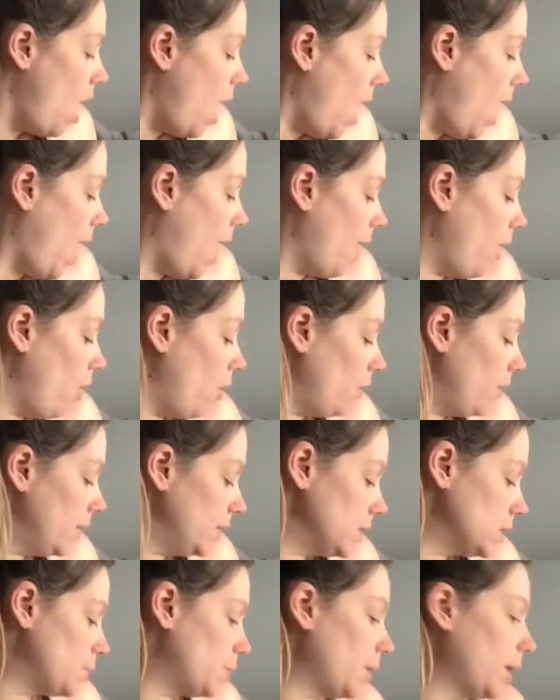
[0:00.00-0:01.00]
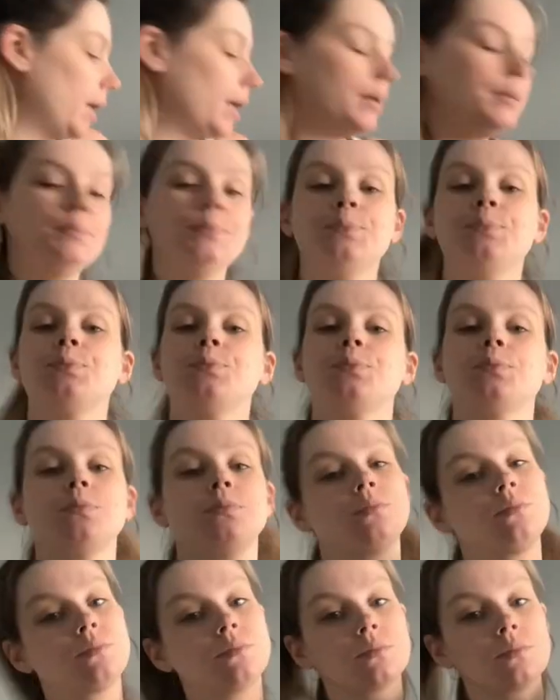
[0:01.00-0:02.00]
I always bring
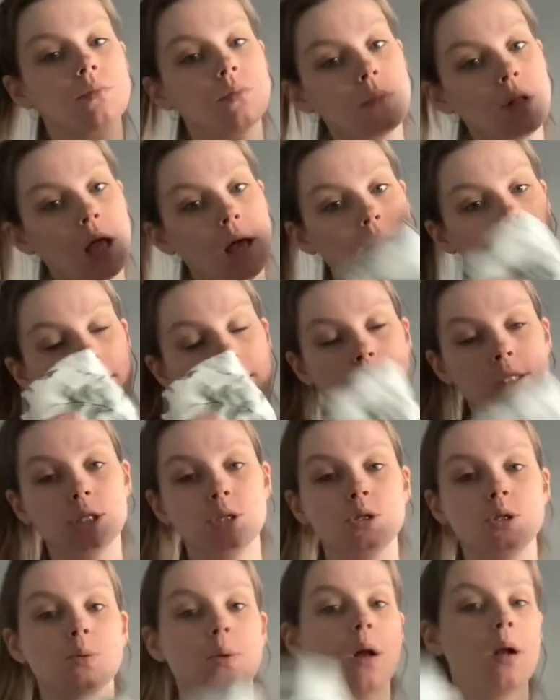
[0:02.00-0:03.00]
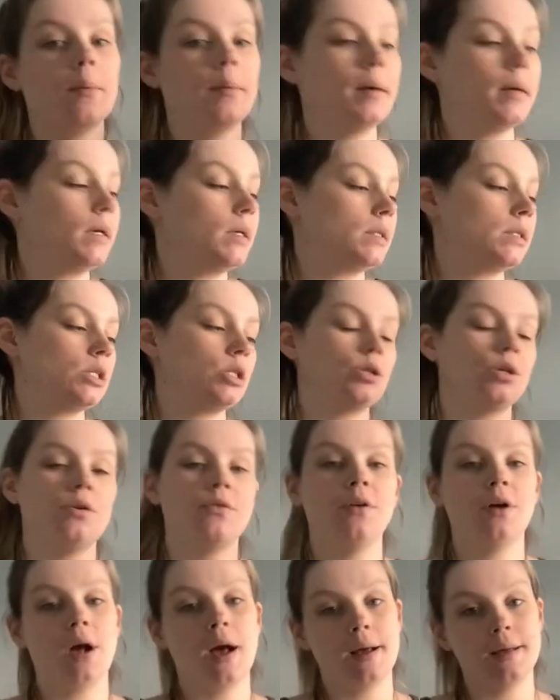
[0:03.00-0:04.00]
at least 2 swaddle blankets, 2
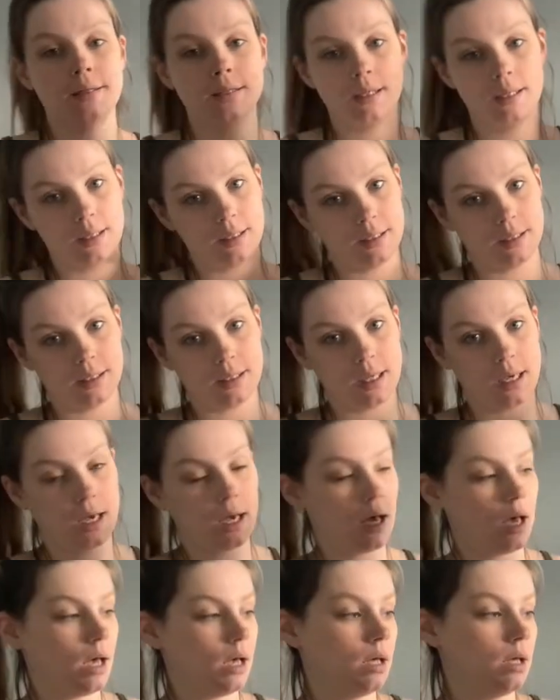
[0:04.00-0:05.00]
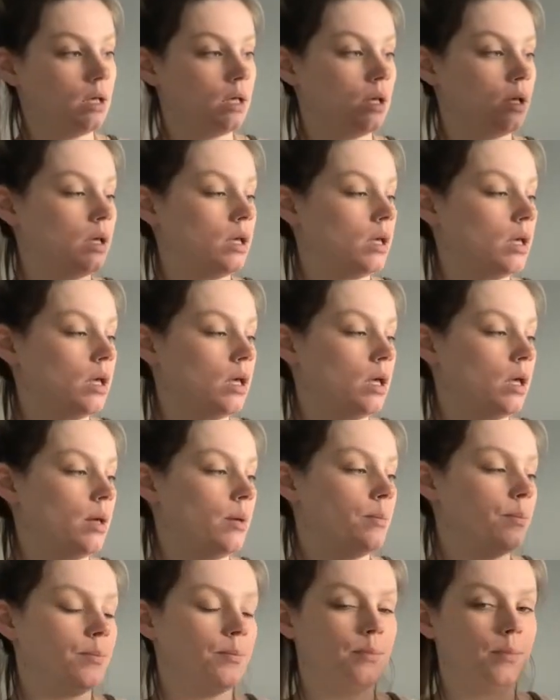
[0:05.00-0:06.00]
different kinds. So this is a
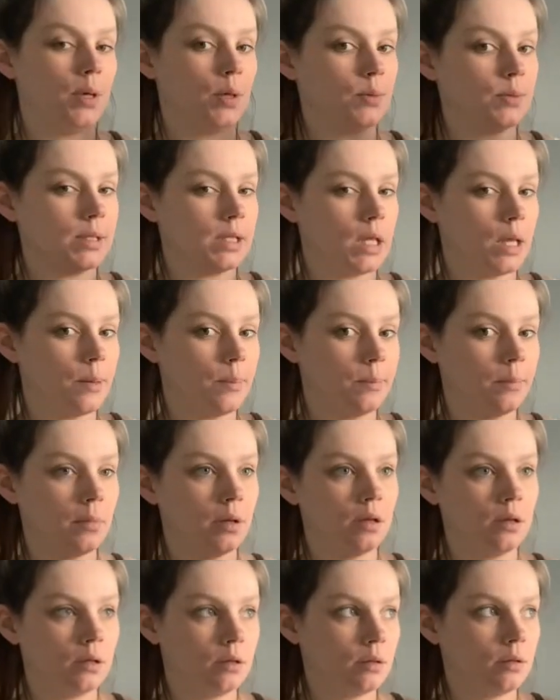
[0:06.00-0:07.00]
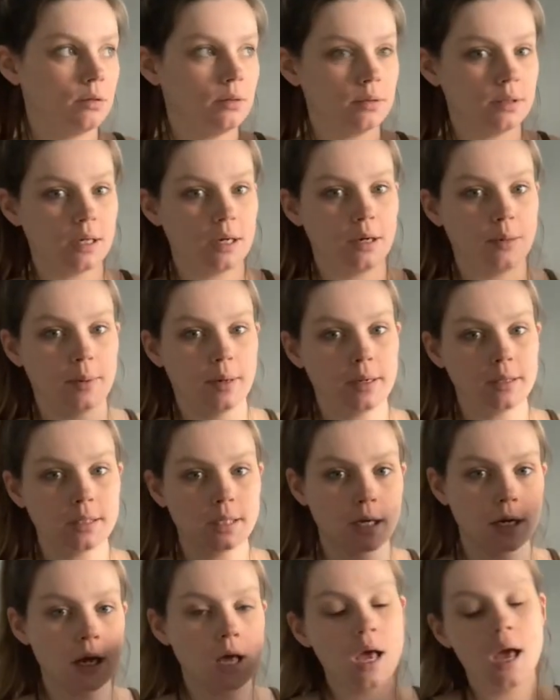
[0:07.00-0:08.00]
Muslim, is that how you pronounce
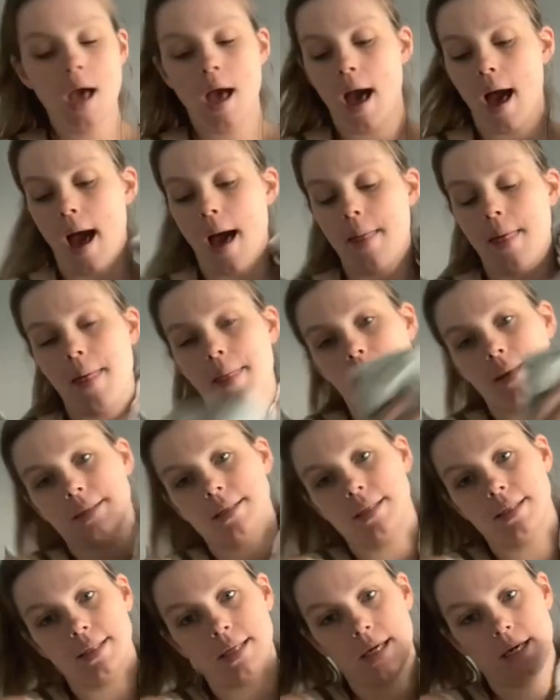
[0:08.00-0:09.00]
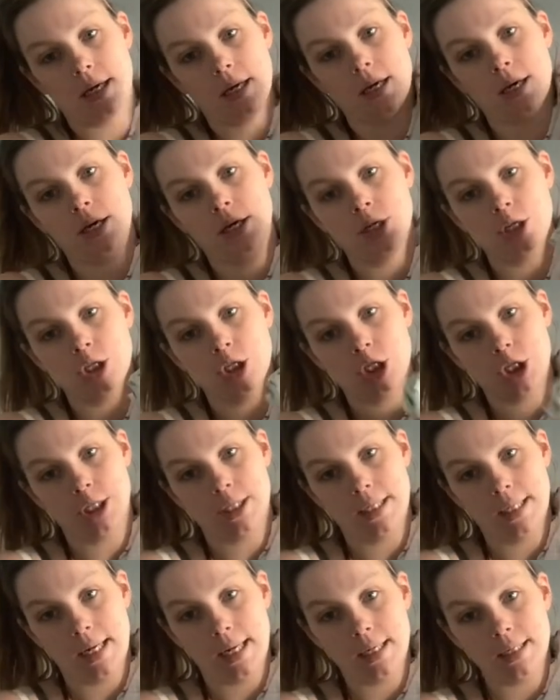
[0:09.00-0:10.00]
it? And then this is a
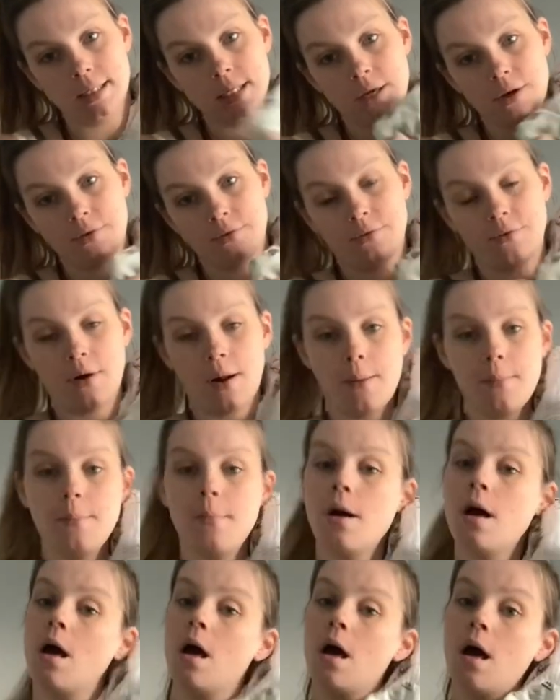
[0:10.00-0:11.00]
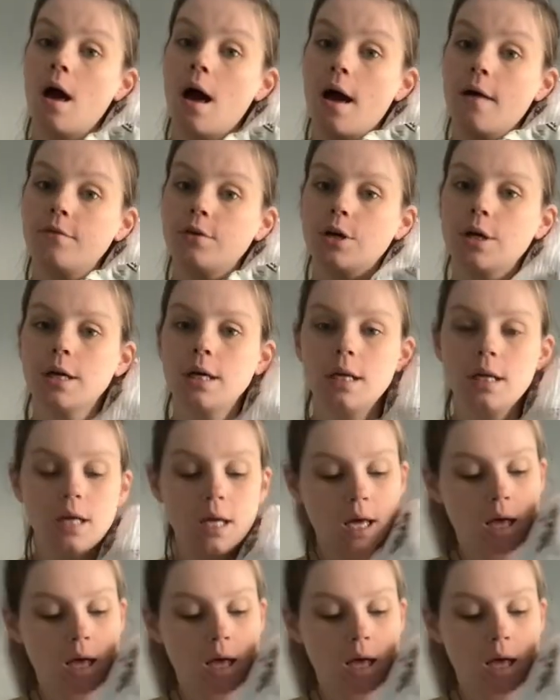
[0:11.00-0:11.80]
jersey knit from Evergreen.